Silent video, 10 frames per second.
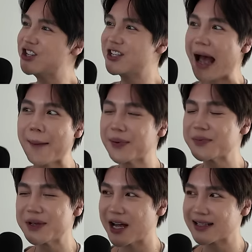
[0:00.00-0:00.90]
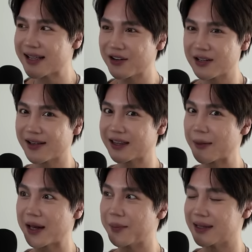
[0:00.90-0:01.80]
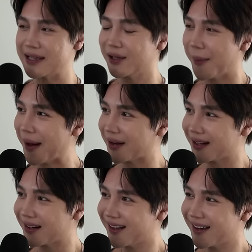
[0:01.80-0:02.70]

she just happened to be Chinese character. It's not like they made a big deal about it.